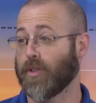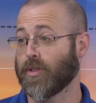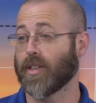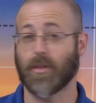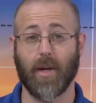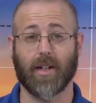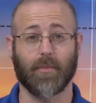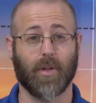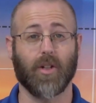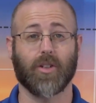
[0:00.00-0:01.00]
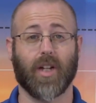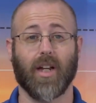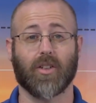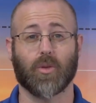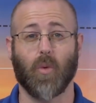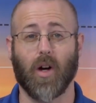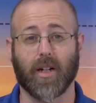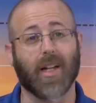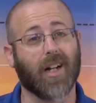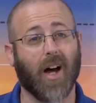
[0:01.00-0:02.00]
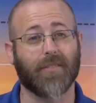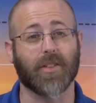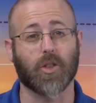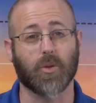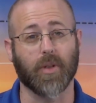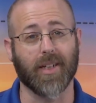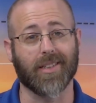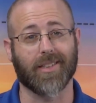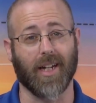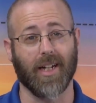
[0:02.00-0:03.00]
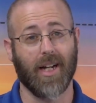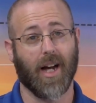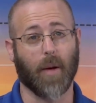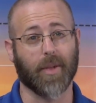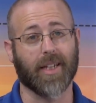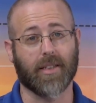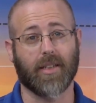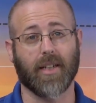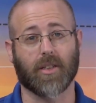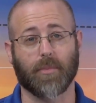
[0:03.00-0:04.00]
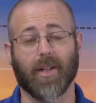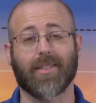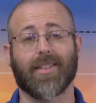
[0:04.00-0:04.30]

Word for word: a few things about computers. You can't just walk in off the street and say, I'm going to get CySA Plus.